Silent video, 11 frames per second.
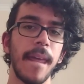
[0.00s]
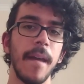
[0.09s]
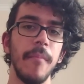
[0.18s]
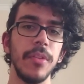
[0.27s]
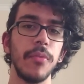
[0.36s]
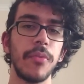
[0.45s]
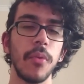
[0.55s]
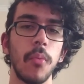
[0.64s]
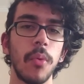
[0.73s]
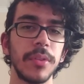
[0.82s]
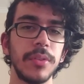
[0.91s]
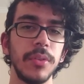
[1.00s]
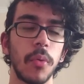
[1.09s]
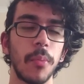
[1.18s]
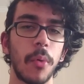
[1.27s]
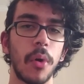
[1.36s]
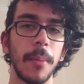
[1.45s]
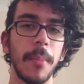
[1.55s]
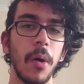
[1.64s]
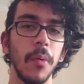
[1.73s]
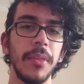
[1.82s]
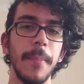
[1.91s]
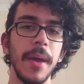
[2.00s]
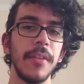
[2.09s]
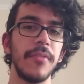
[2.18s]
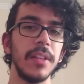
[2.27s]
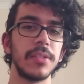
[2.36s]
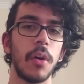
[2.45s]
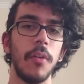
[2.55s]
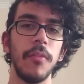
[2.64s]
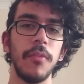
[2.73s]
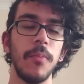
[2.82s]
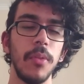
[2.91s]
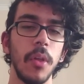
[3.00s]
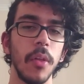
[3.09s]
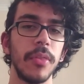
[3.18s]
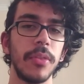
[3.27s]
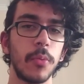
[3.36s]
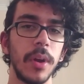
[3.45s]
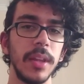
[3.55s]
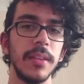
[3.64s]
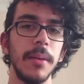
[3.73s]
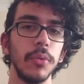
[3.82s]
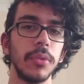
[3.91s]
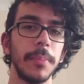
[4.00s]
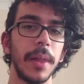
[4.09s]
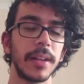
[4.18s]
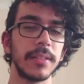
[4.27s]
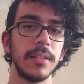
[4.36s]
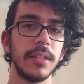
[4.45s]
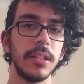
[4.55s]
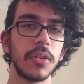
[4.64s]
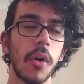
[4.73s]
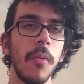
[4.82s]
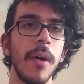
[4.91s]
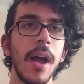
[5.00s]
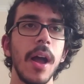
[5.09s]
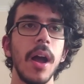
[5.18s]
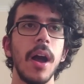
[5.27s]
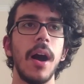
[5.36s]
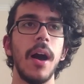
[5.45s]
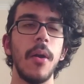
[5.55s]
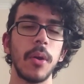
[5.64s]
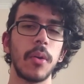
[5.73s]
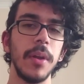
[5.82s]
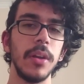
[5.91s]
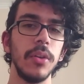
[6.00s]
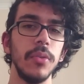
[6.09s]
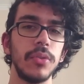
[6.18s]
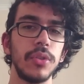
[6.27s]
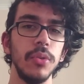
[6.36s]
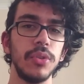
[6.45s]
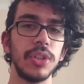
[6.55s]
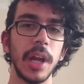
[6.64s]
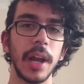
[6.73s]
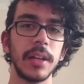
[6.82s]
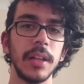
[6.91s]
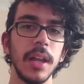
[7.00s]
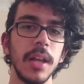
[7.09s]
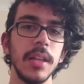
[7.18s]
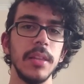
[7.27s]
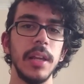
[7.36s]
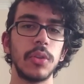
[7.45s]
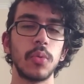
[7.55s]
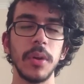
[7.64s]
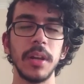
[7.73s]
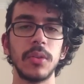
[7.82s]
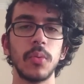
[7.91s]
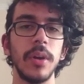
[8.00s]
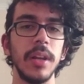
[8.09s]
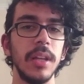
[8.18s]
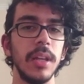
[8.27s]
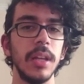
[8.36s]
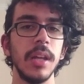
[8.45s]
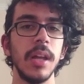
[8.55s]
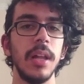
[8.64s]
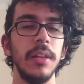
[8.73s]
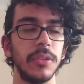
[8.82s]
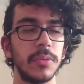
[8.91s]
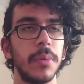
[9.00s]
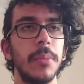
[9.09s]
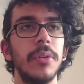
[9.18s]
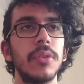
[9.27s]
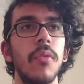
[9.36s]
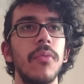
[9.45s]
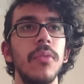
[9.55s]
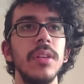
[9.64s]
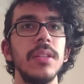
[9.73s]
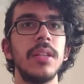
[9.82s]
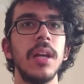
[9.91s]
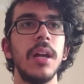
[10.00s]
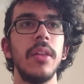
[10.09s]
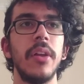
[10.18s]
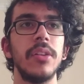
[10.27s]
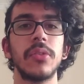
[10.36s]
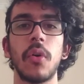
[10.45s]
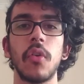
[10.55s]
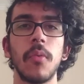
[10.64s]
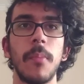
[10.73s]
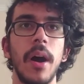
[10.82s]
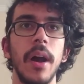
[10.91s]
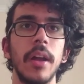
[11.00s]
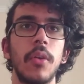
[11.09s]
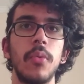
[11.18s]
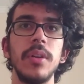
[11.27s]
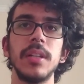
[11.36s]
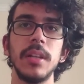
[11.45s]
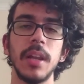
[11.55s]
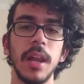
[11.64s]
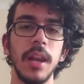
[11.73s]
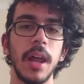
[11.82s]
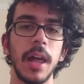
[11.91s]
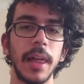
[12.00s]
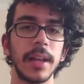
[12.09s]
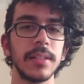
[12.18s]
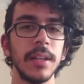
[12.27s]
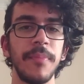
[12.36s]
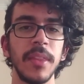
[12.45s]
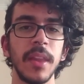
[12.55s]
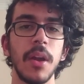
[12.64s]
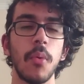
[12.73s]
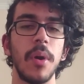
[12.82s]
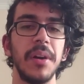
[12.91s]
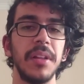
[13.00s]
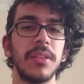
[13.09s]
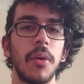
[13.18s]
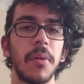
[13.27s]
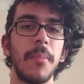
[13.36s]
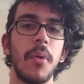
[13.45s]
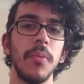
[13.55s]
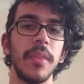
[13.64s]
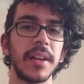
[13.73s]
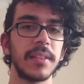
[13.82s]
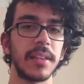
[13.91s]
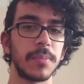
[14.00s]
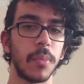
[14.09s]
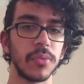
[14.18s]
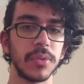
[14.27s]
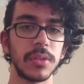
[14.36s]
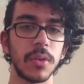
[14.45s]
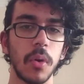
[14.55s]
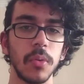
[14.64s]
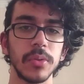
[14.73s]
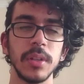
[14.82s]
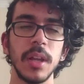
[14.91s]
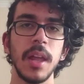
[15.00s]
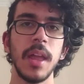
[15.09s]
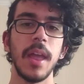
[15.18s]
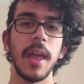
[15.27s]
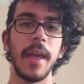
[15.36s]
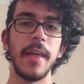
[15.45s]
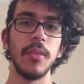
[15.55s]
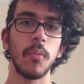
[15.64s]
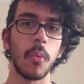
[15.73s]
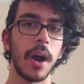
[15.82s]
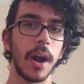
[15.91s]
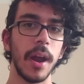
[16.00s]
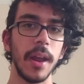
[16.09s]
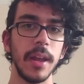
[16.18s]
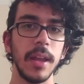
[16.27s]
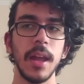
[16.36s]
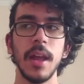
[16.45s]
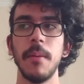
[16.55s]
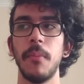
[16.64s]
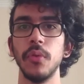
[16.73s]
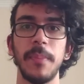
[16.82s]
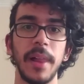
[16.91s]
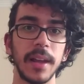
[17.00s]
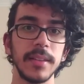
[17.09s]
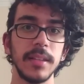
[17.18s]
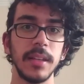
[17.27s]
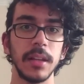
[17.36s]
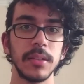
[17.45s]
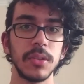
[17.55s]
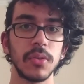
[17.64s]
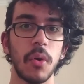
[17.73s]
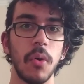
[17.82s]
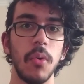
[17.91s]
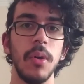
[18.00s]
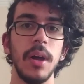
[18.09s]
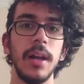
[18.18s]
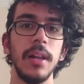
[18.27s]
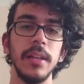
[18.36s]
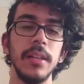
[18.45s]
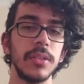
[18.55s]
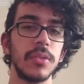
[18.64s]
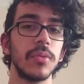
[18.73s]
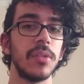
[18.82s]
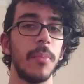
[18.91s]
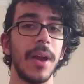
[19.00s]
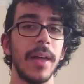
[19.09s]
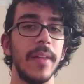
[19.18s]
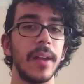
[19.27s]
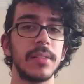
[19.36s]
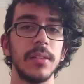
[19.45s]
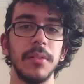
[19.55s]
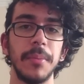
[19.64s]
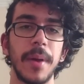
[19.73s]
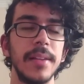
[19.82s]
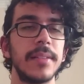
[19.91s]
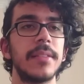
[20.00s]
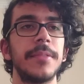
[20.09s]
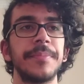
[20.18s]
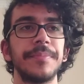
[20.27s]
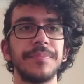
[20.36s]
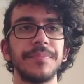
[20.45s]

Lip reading: And if you want to know more about the benefits of not creating a multiplexed syscall, I recommend you to check the 2020 Linux Plumbers Conference. There's a talk by Christian and Alexa where they talk about extensible syscalls and why multiplexing a syscall led us to some headaches on the past.